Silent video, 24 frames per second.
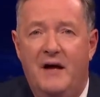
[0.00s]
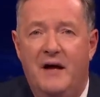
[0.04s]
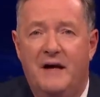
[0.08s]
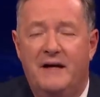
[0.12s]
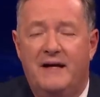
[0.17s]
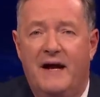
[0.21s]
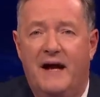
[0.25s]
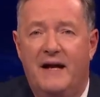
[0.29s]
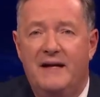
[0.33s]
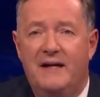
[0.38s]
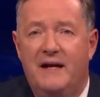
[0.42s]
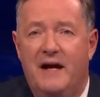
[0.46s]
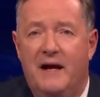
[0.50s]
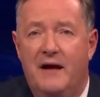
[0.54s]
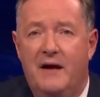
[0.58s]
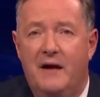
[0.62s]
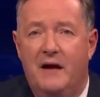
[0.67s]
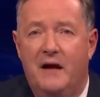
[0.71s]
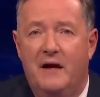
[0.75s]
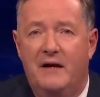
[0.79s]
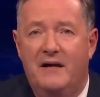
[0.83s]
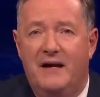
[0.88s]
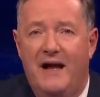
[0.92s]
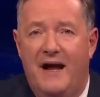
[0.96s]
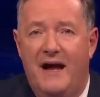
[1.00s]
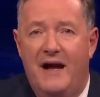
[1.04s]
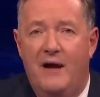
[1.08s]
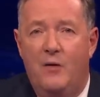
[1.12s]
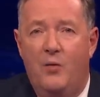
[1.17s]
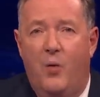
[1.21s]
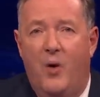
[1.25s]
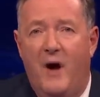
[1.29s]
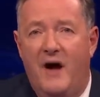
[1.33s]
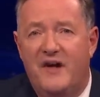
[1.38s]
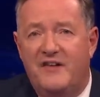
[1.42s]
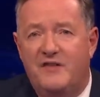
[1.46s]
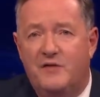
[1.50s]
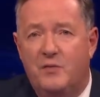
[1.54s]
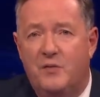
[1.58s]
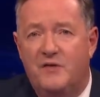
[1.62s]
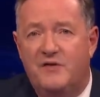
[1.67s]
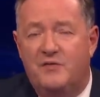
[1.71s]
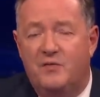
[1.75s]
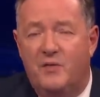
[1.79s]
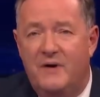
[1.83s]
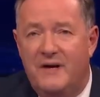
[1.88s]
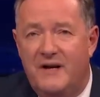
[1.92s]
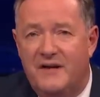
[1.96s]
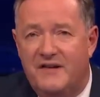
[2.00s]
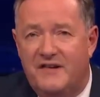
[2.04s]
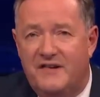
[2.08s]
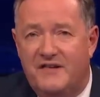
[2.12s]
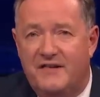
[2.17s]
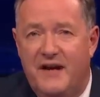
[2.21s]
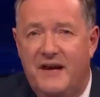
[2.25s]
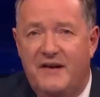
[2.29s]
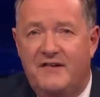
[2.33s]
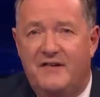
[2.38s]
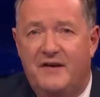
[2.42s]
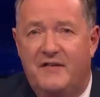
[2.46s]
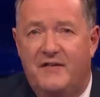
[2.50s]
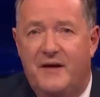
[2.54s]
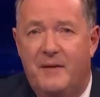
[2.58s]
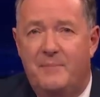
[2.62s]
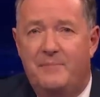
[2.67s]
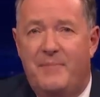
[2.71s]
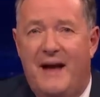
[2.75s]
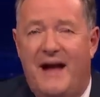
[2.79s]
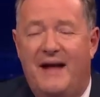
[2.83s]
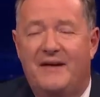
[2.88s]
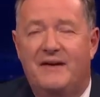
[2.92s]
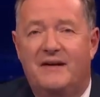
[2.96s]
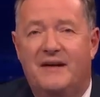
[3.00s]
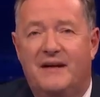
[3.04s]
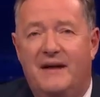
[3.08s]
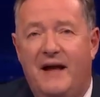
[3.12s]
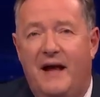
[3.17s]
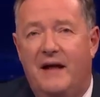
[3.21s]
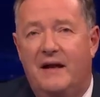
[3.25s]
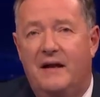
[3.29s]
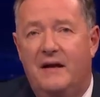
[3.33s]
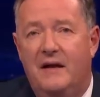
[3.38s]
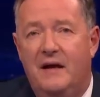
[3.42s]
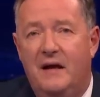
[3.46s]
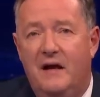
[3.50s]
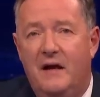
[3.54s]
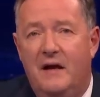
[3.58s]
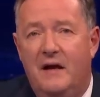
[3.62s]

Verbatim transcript: Kanye Ye West was reinstated, then banned again